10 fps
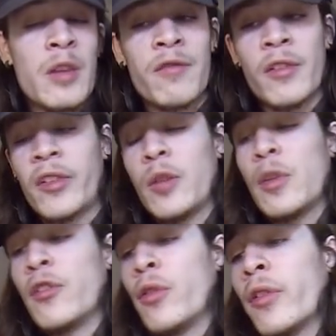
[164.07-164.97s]
even seen
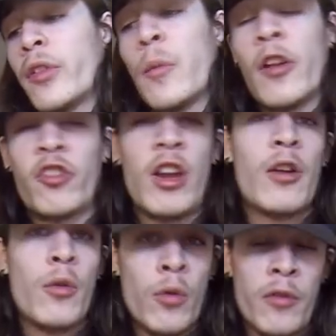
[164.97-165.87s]
me do this on my
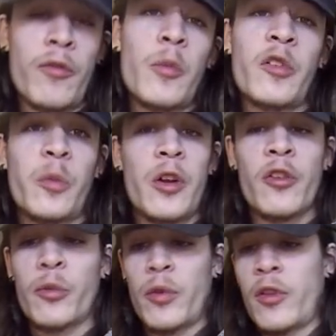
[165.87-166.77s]
channel or from
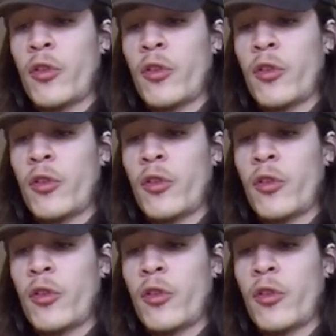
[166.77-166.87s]
experience with